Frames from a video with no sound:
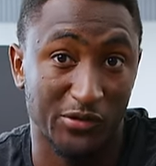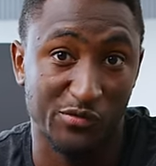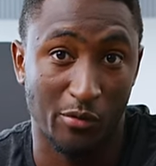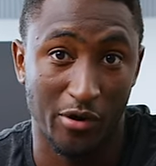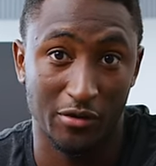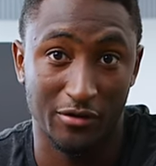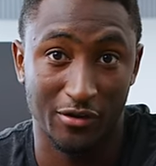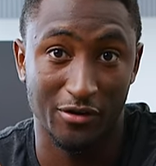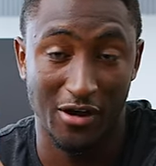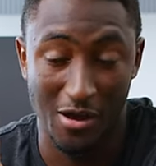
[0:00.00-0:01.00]
spoiler
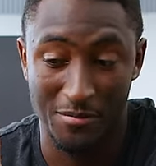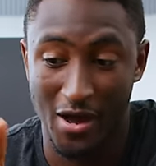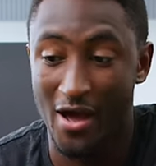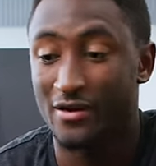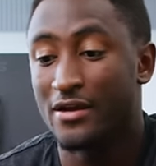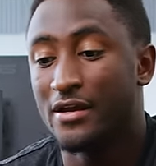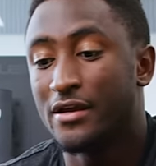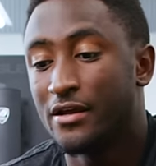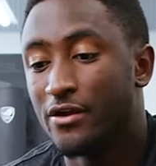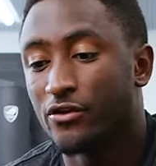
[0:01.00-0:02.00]
alert, I'm not.
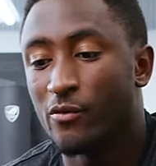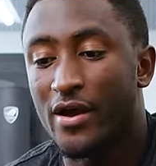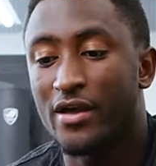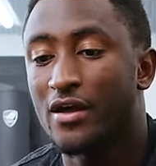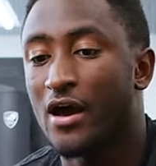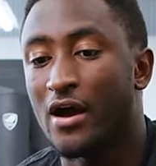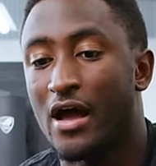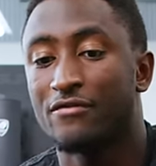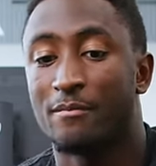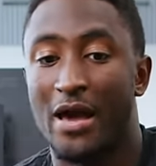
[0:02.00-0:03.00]
Either way, uh, I
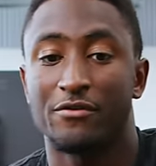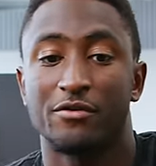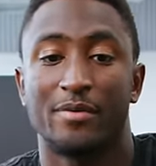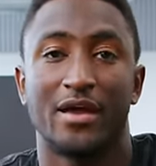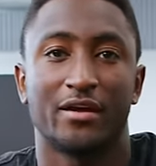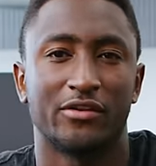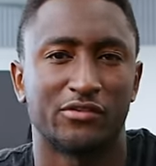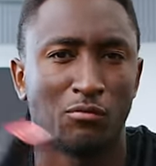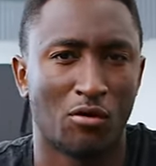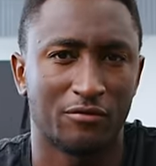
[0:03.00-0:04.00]
have a battery bank.
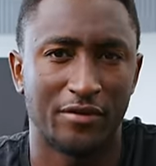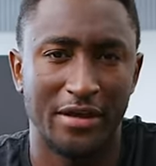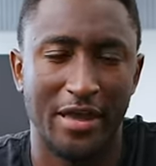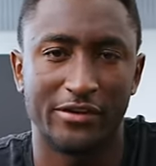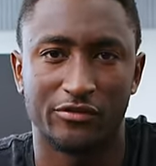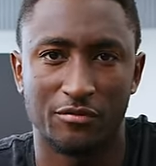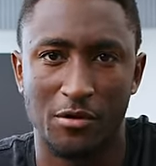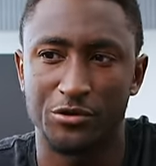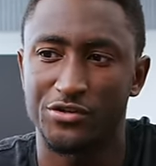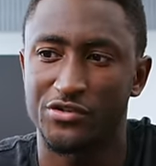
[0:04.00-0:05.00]
It's more of in case of
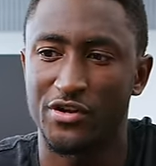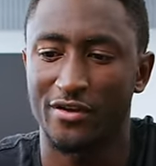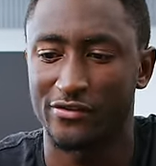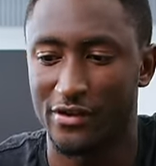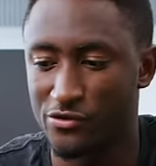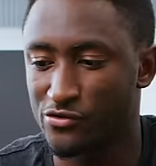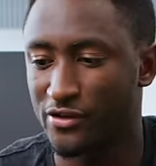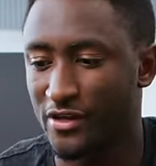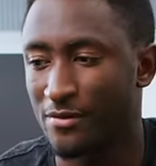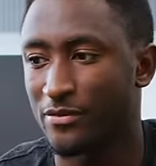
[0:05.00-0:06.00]
emergency because I
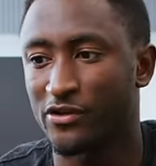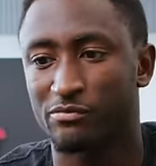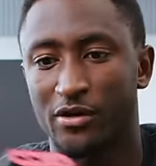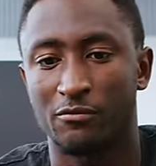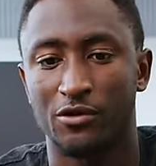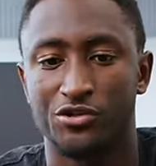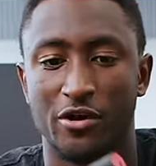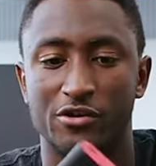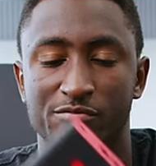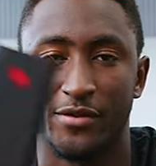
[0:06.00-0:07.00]
usually keep things pretty well
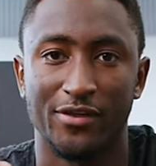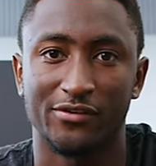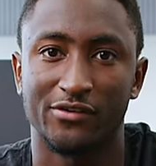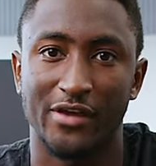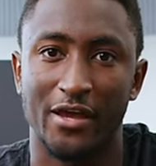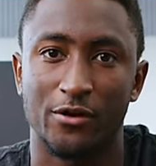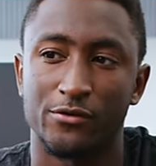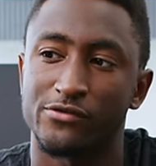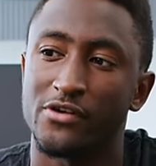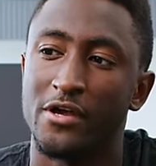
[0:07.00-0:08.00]
charged, but this is
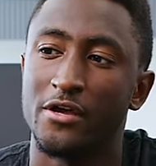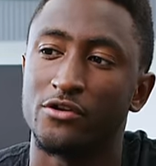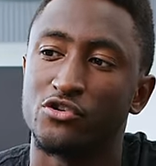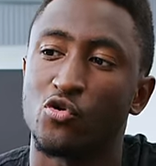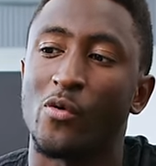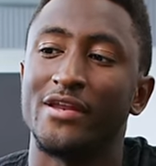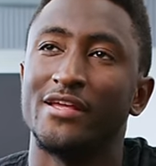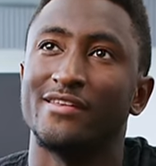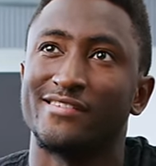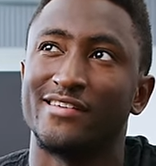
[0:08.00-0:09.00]
Anker's
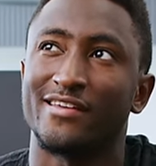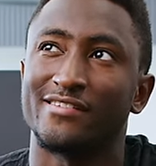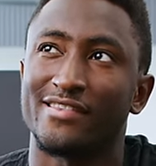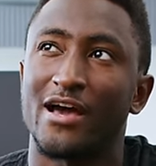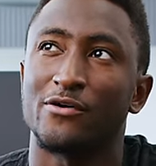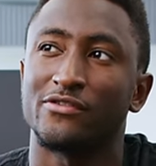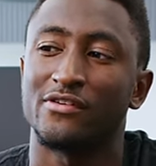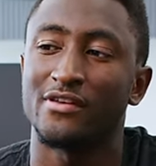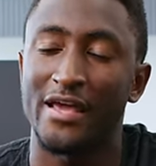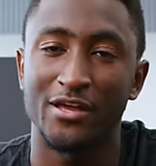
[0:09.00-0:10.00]

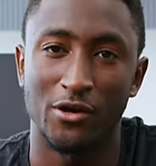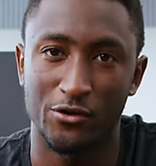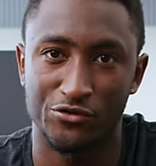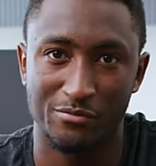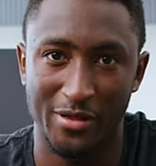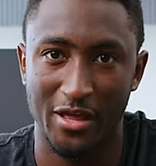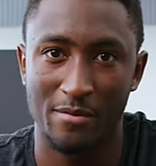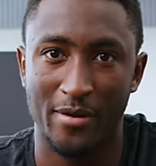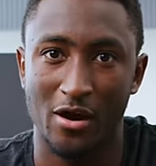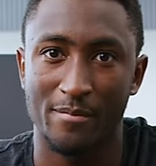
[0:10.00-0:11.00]
26,800
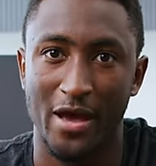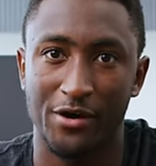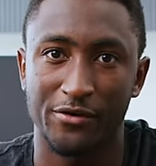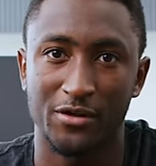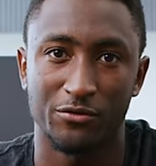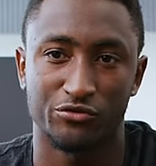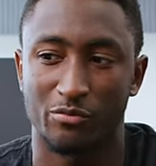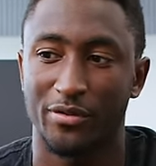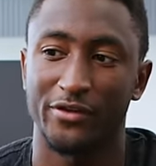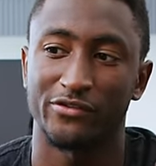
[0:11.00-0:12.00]
milliamp hour battery, which
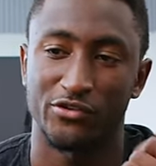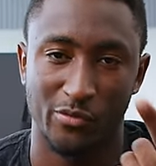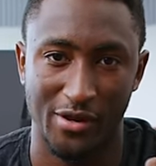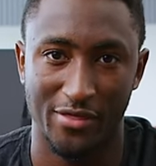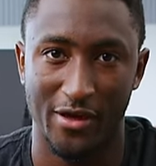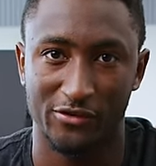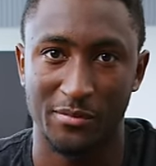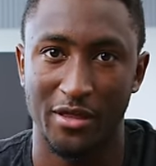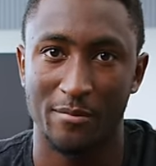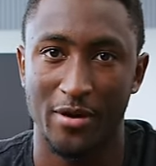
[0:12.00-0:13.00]
replaced the 20,000
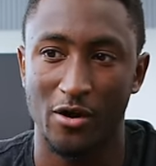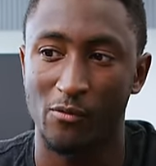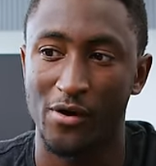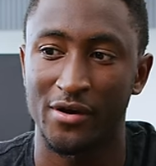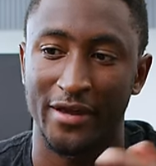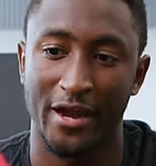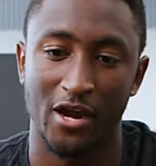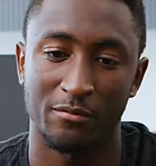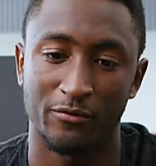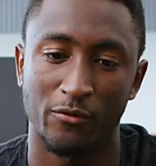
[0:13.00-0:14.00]
milliamp hour one I
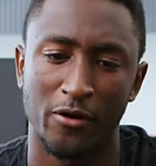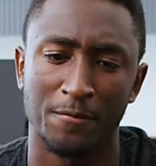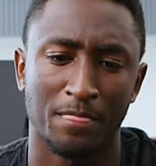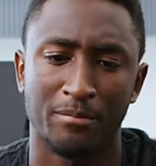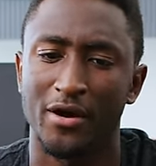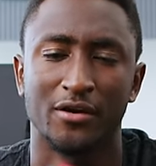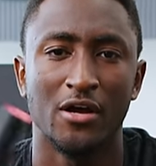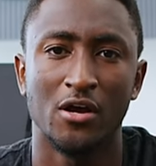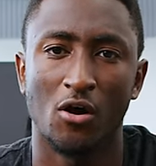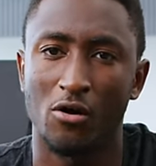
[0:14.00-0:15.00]
carried before, but
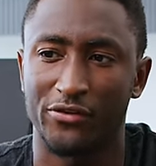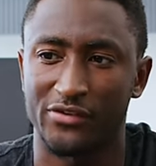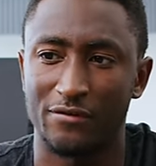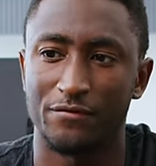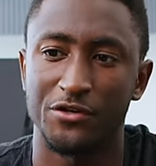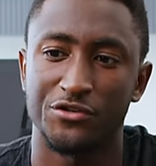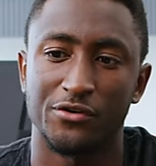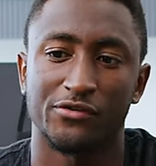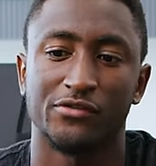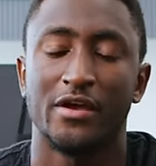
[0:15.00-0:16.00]
all the same
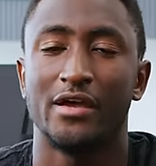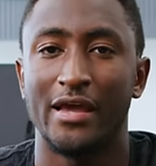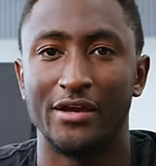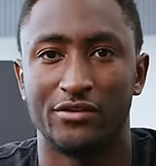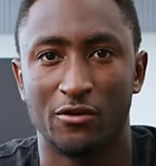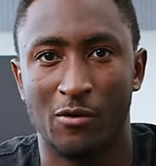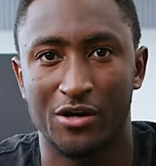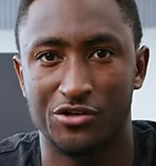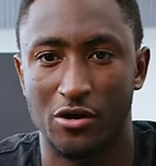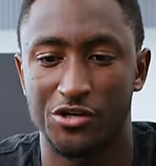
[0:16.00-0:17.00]
features, 18
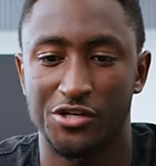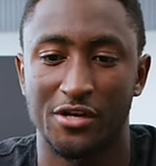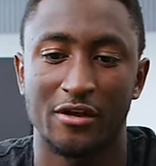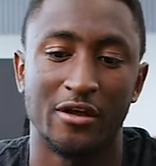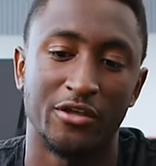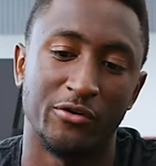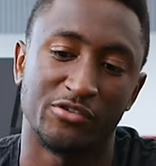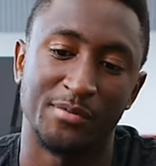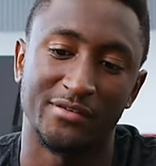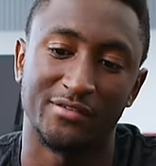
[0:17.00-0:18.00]
watt charging,
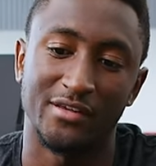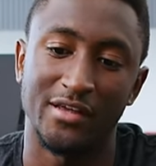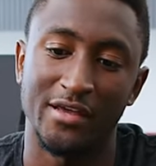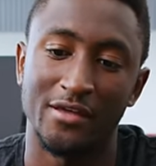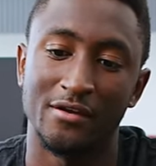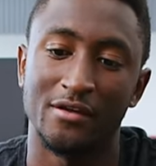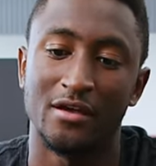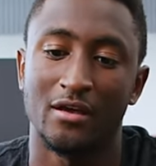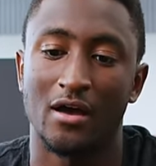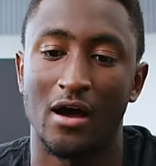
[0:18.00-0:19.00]
USB-C in,
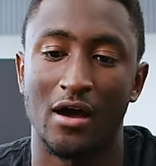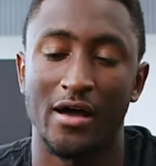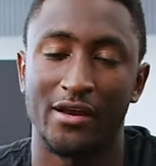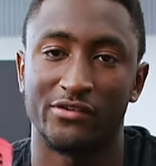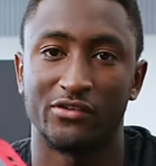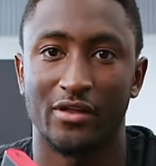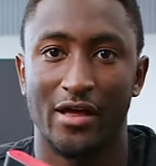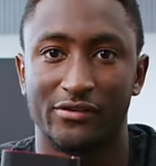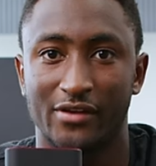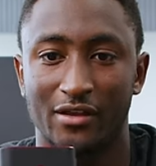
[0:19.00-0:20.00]
uh, and it still
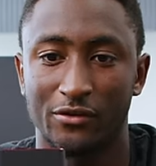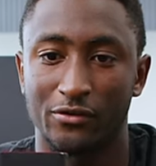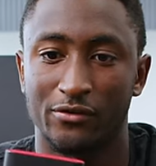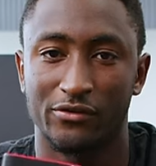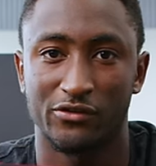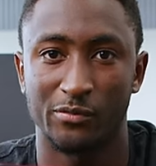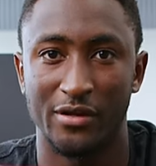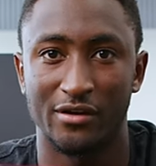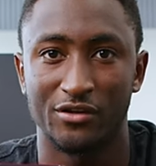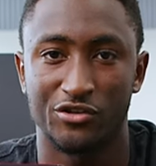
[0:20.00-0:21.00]
has that little
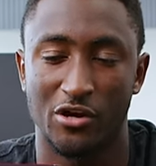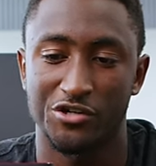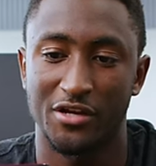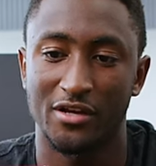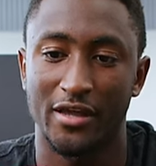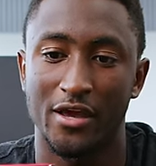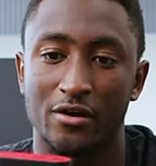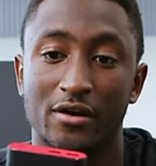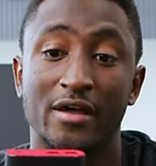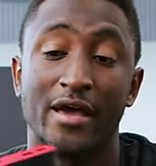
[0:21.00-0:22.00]
sweet charging
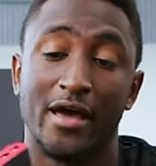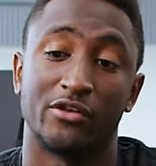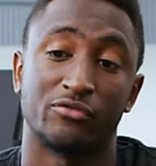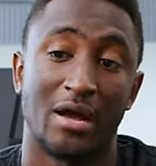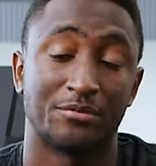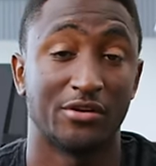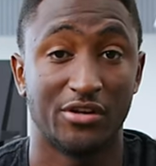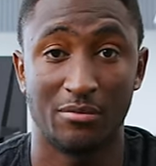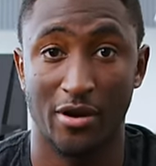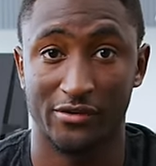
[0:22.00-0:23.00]
indicator, and it's wrapped in a
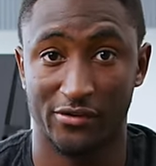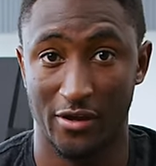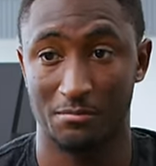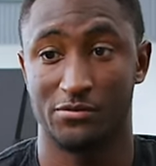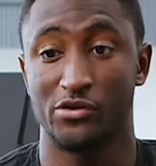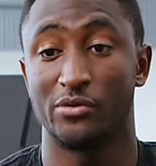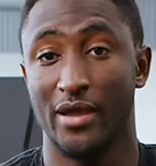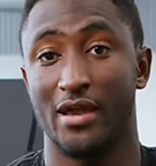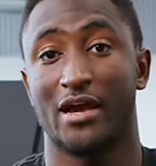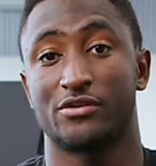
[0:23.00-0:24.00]
dbrand skin. So you
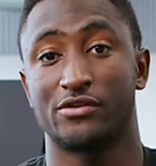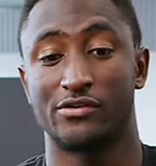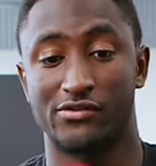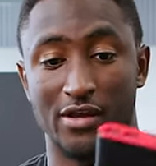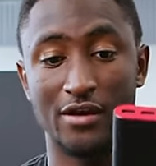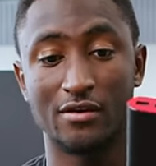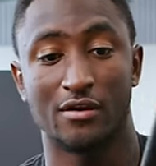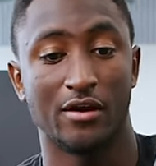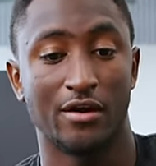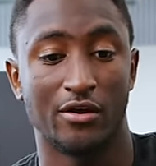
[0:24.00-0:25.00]
can actually skin
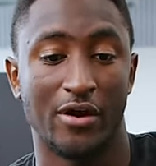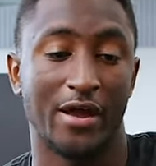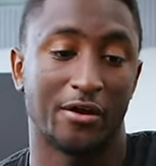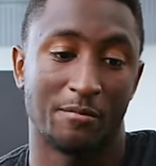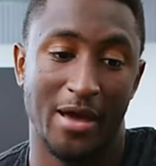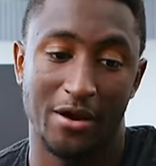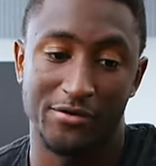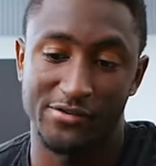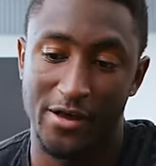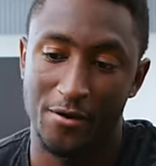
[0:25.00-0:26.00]
your Anker
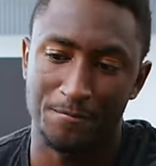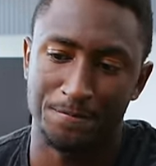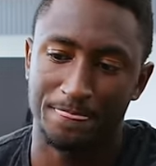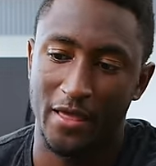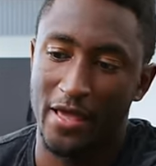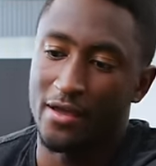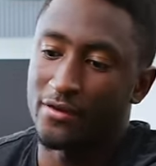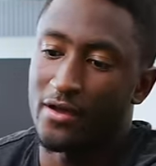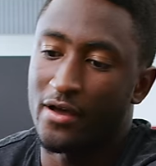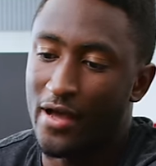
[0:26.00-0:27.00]
batteries now.
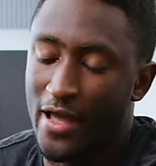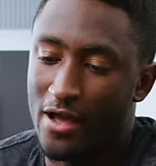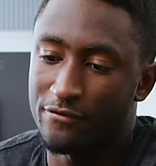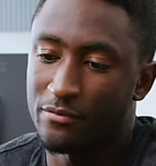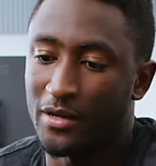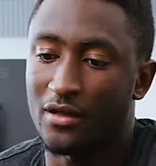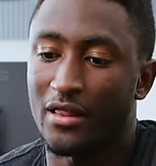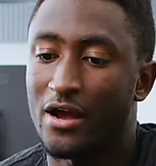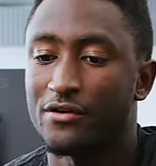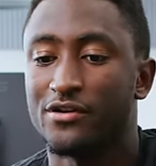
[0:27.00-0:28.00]
And uh, I have the
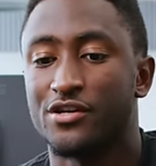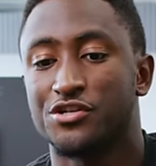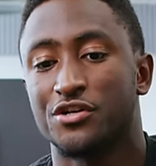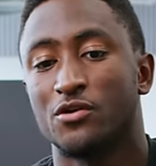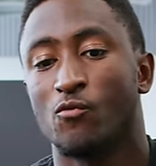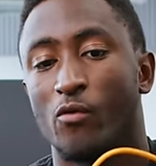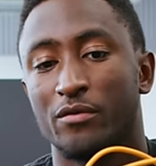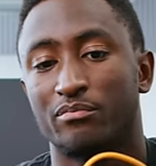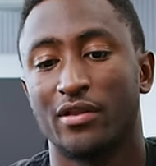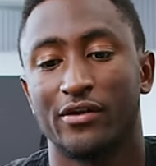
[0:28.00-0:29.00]
McLaren Edition
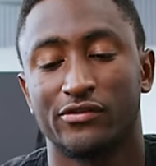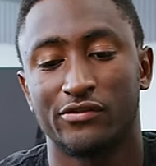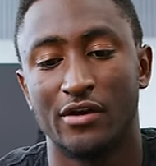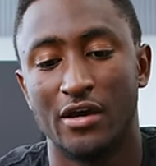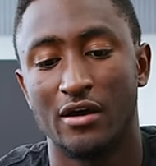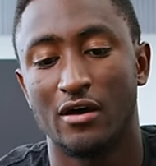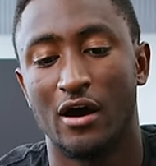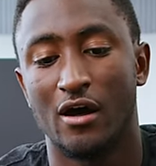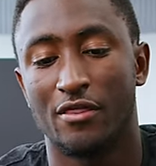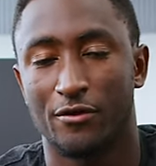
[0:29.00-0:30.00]
OnePlus
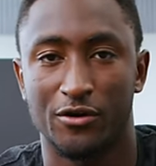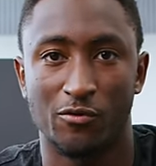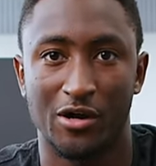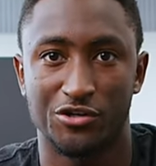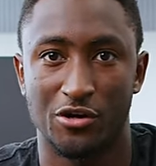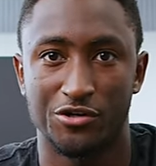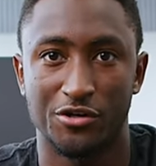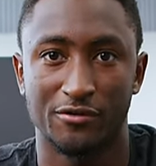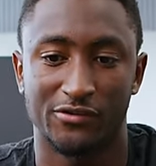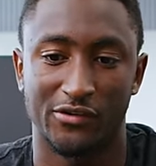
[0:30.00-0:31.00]
uh, 30 watt
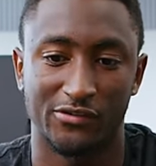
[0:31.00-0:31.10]
charger. It's the